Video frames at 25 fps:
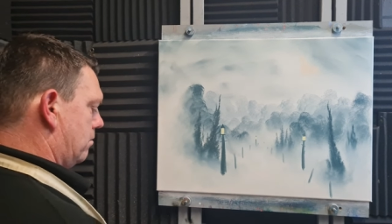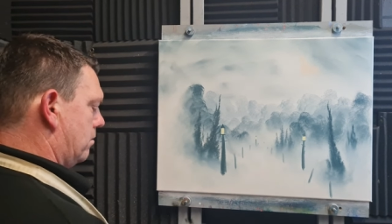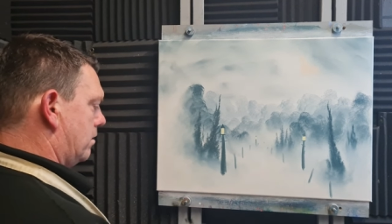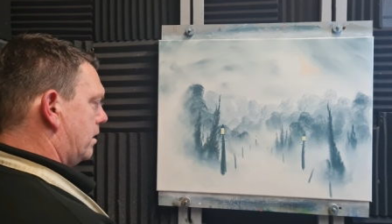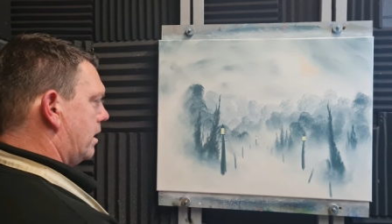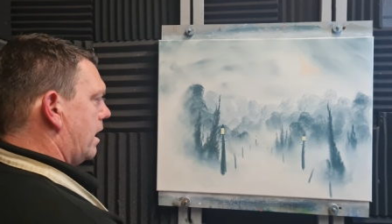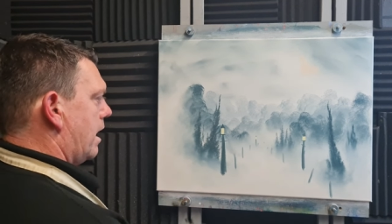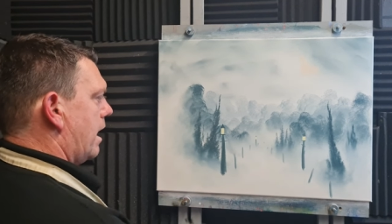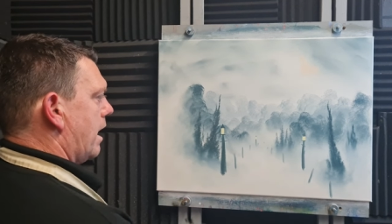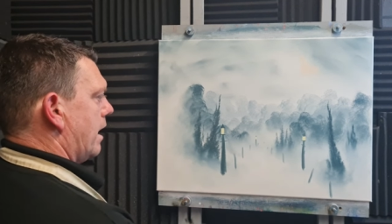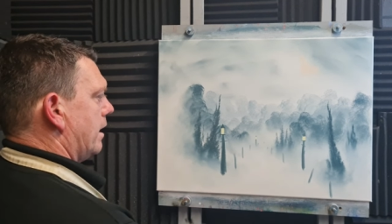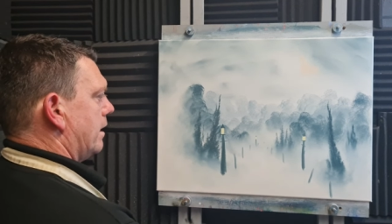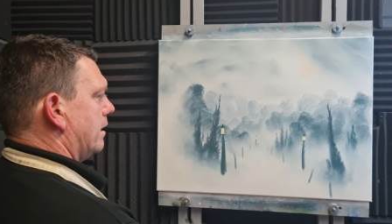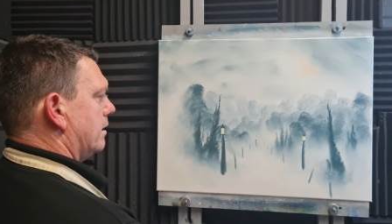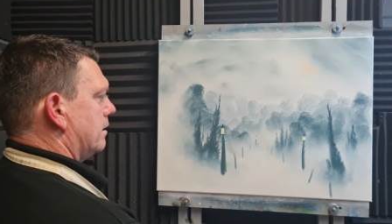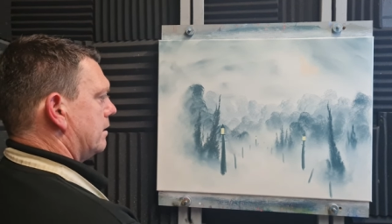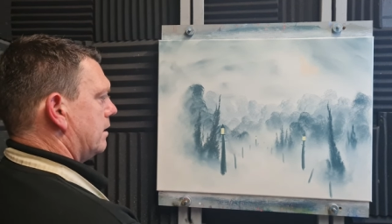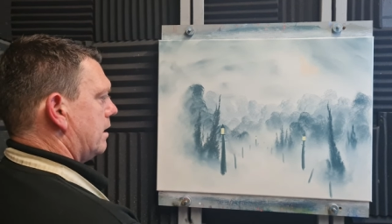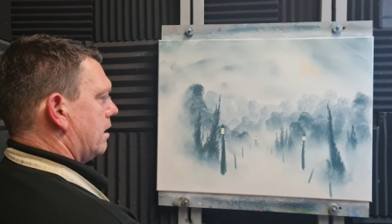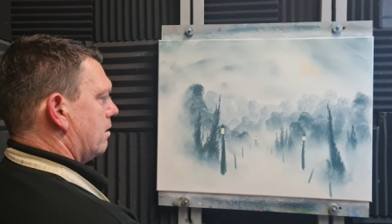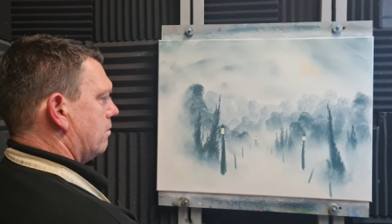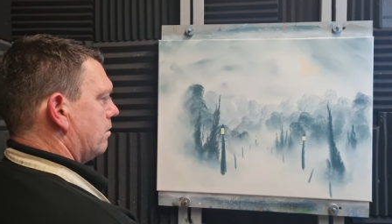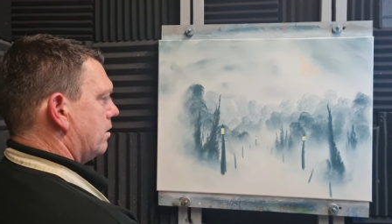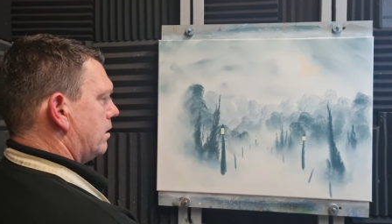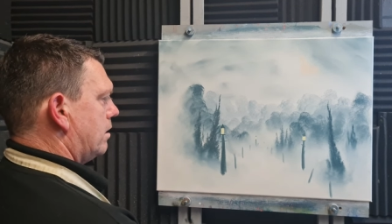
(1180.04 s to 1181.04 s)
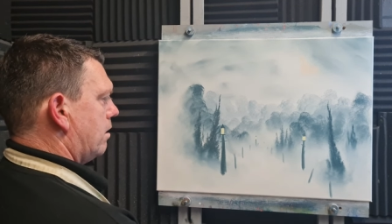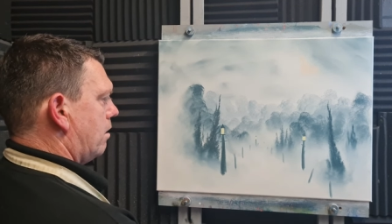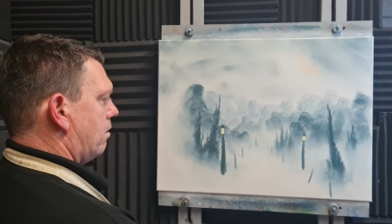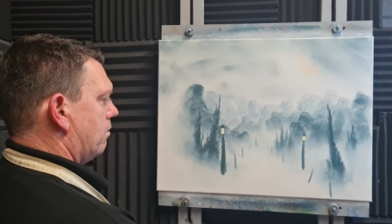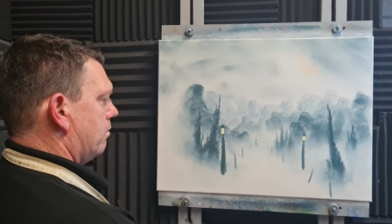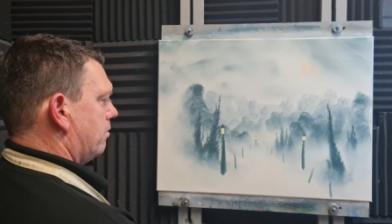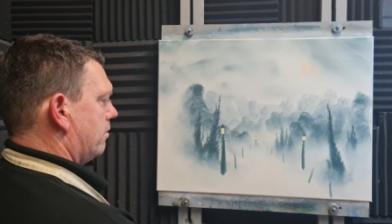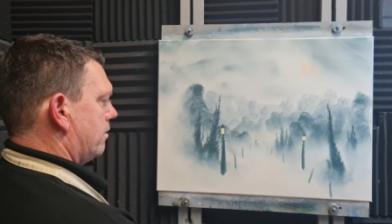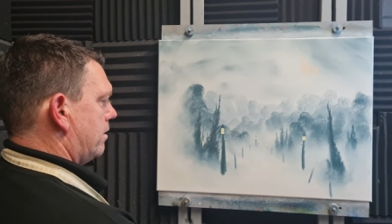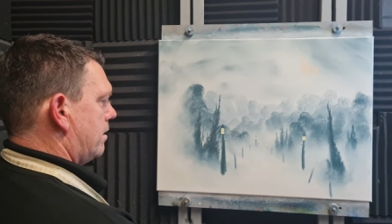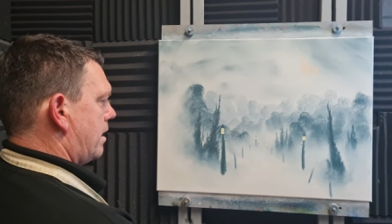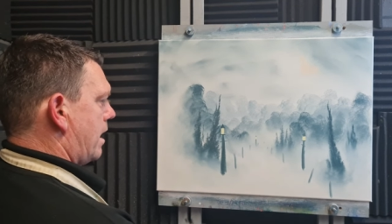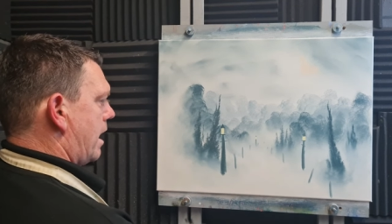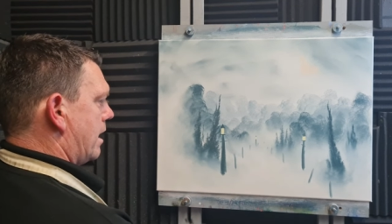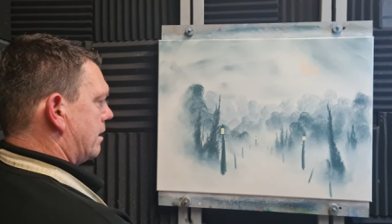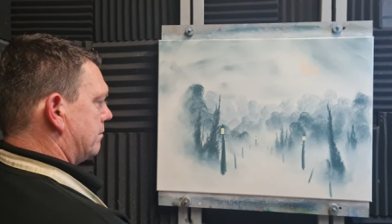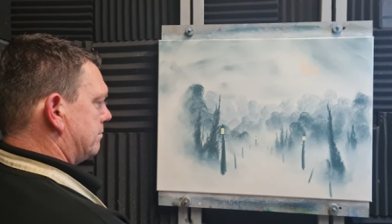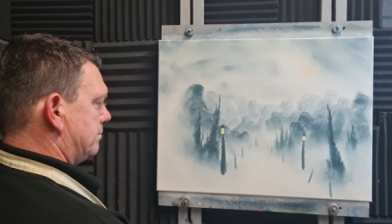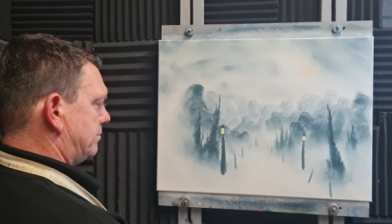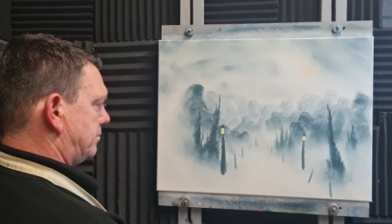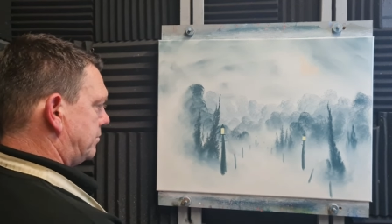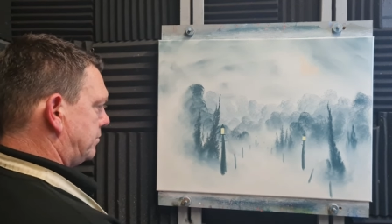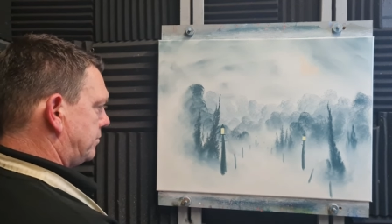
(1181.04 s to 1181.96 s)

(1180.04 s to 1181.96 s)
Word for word: Okay, there we go for that.